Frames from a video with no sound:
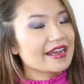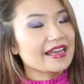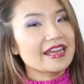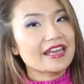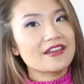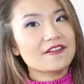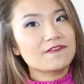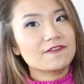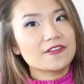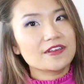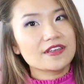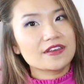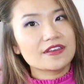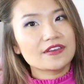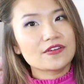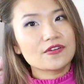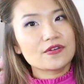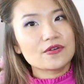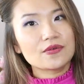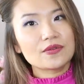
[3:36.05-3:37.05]
If
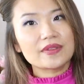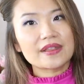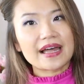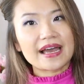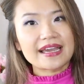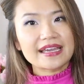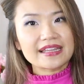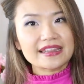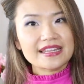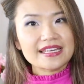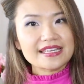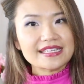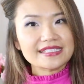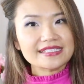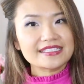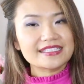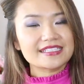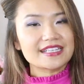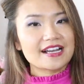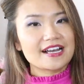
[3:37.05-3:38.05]
you like
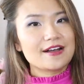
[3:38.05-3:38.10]
this,